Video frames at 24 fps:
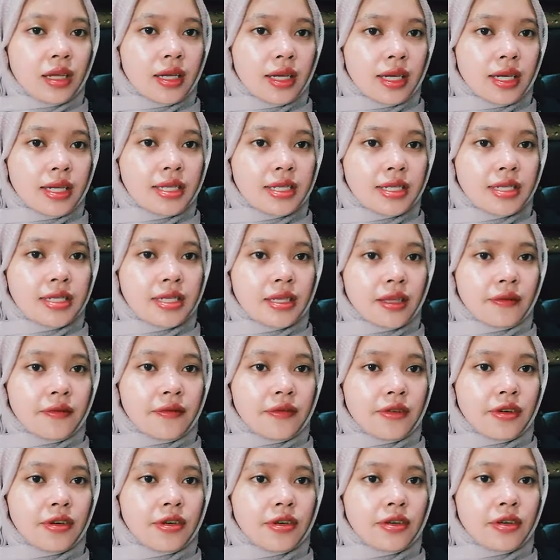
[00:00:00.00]
It is
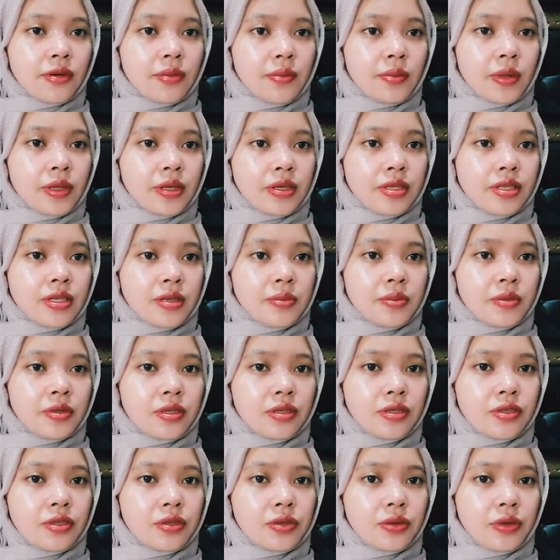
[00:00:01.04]
therefore not
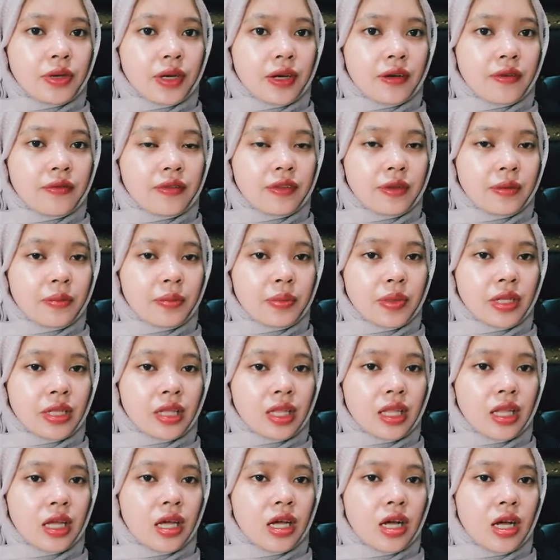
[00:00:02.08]
plausible to have the
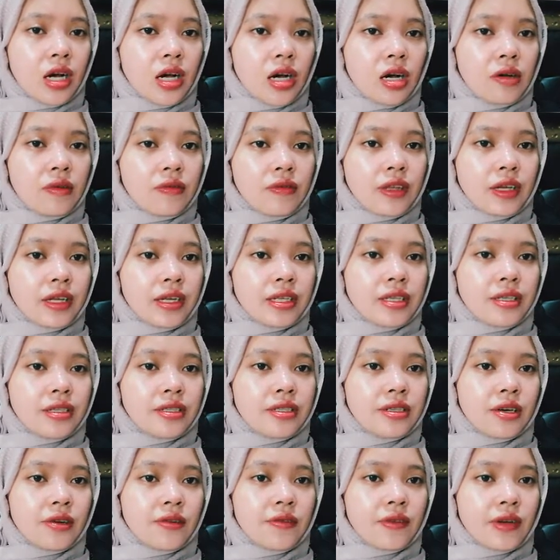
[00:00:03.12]
bill of lading
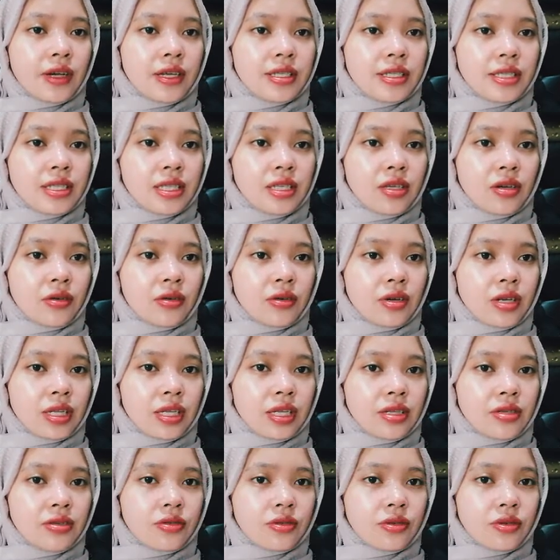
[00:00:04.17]
serve as the
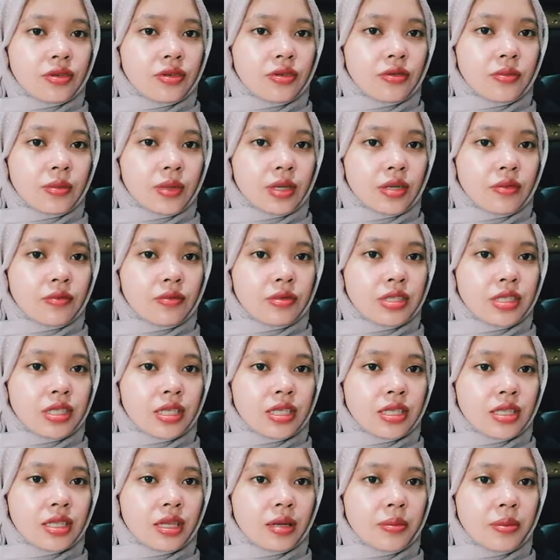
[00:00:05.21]
only document which
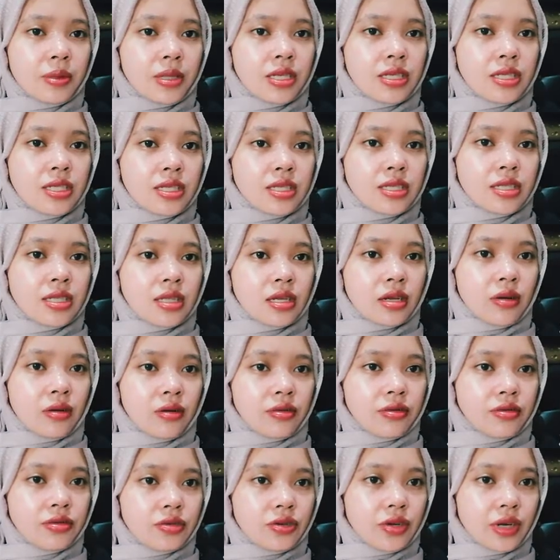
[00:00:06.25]
establishes the
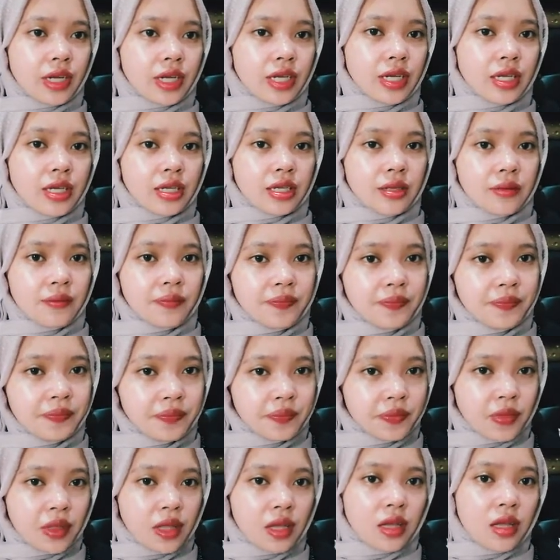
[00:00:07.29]
contract.
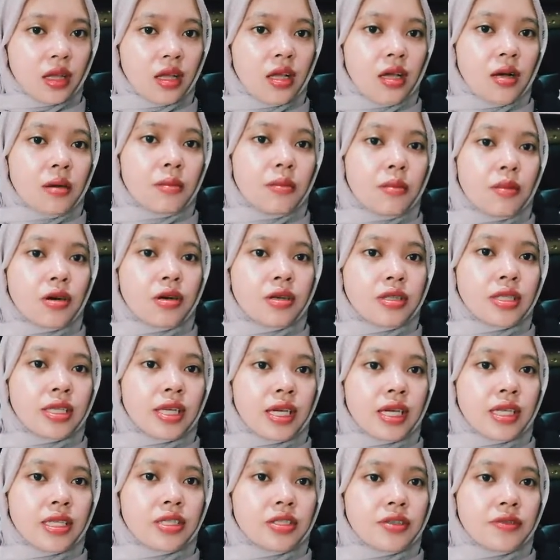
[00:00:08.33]

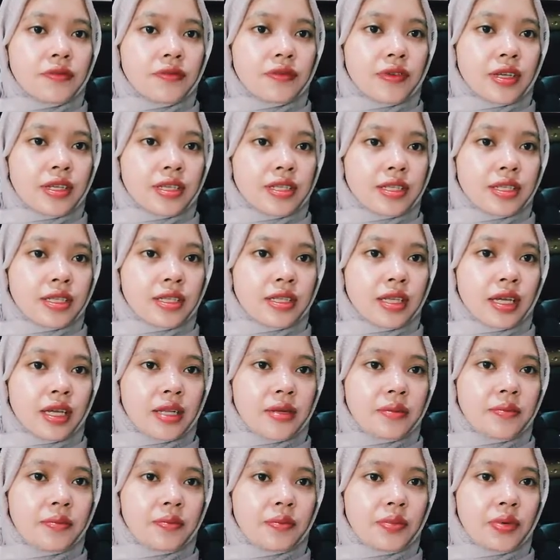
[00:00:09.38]
Mortgage vessel
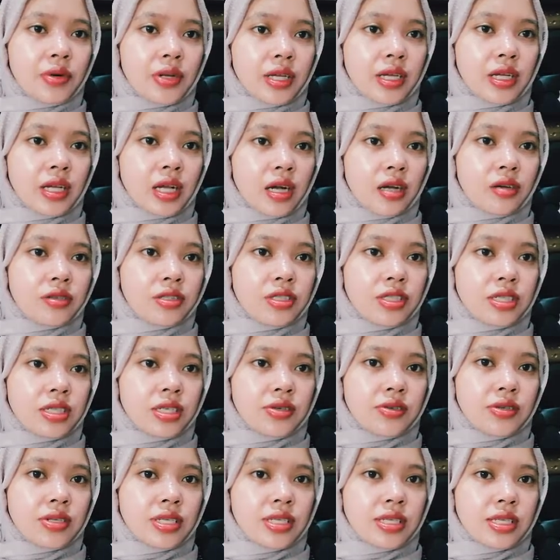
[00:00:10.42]
and
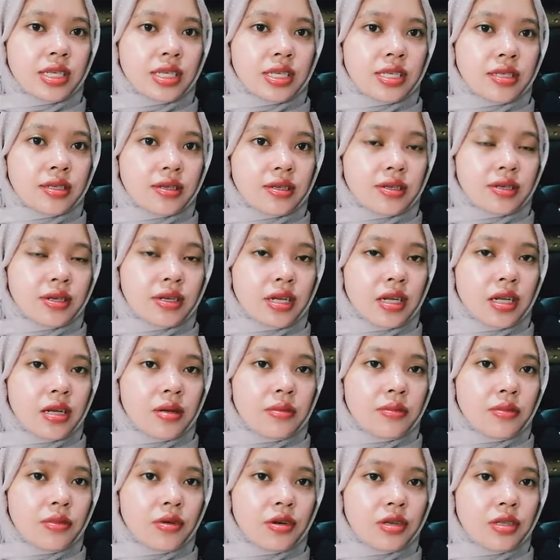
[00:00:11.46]
precautionary seizure.
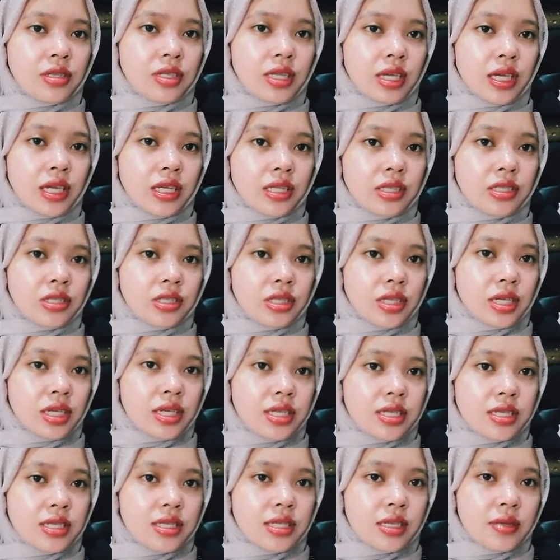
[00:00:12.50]
Mortgage
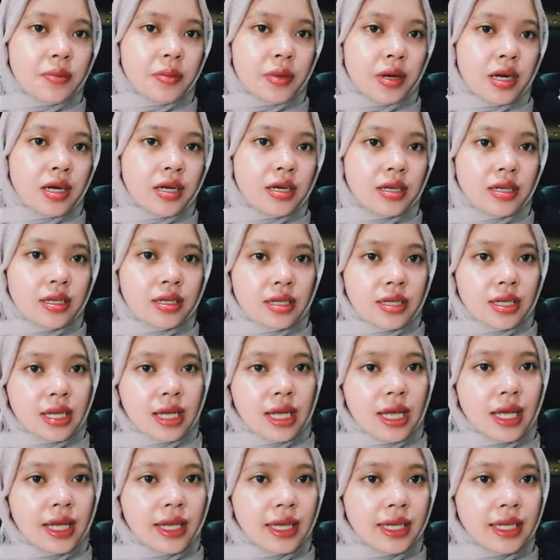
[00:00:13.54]
ships are
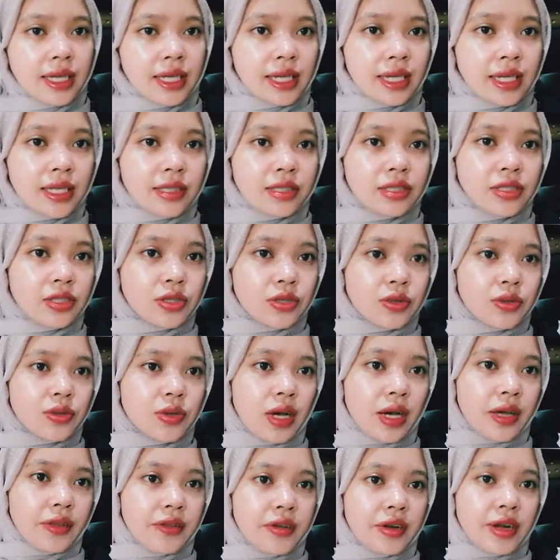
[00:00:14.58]
akin to
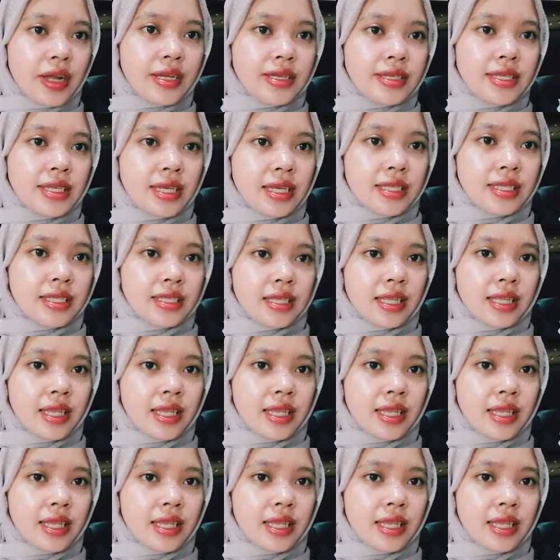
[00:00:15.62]
other assets.